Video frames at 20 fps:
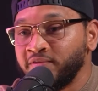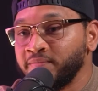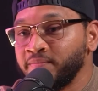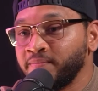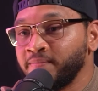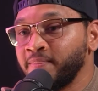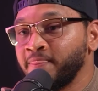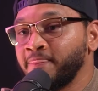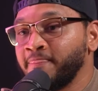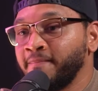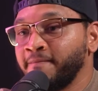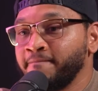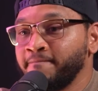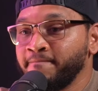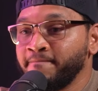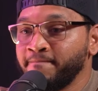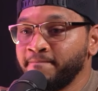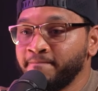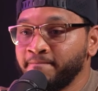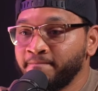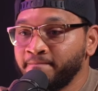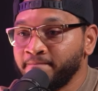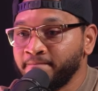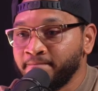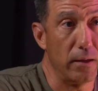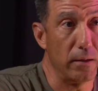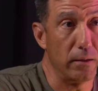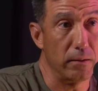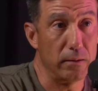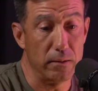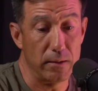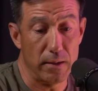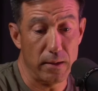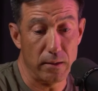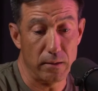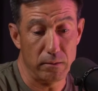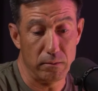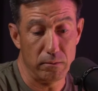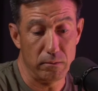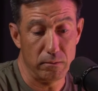And you don't see that
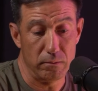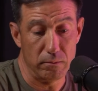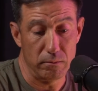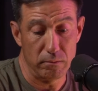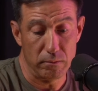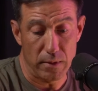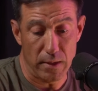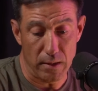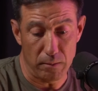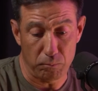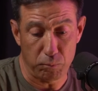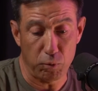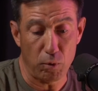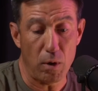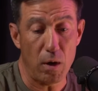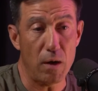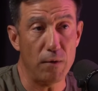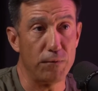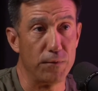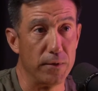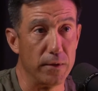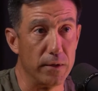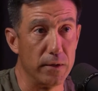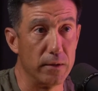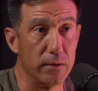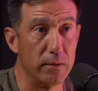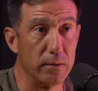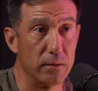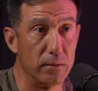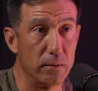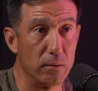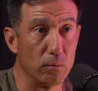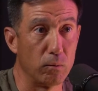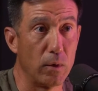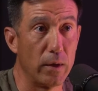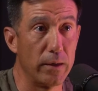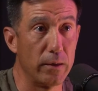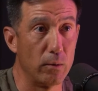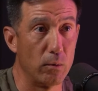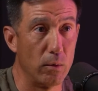that profit
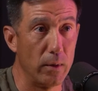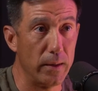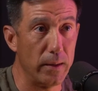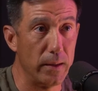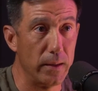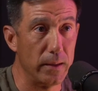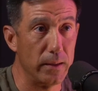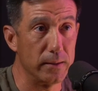right away.